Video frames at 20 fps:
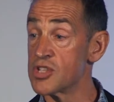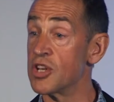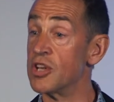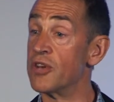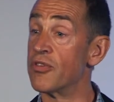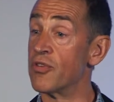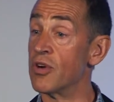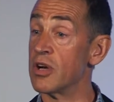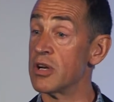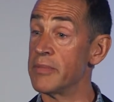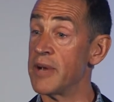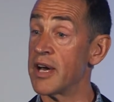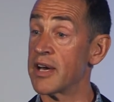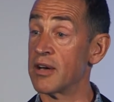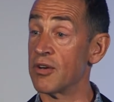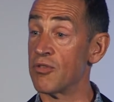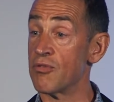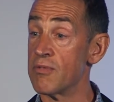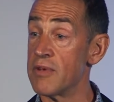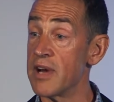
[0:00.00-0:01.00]
So you've got to
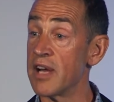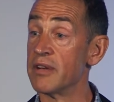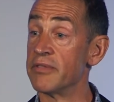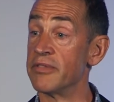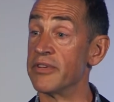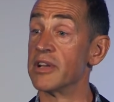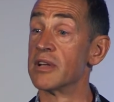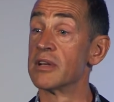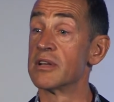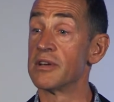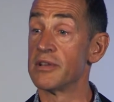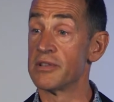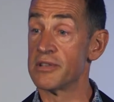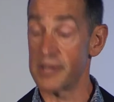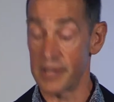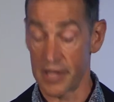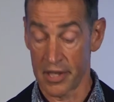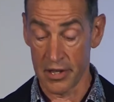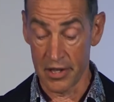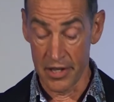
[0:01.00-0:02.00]
make it relevant
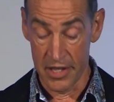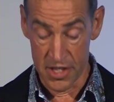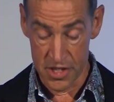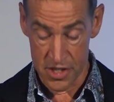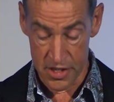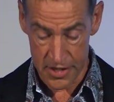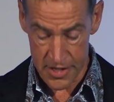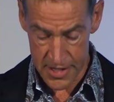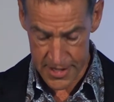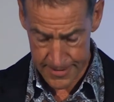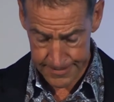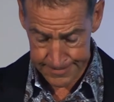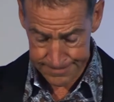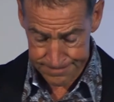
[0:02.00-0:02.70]
to the clinicians.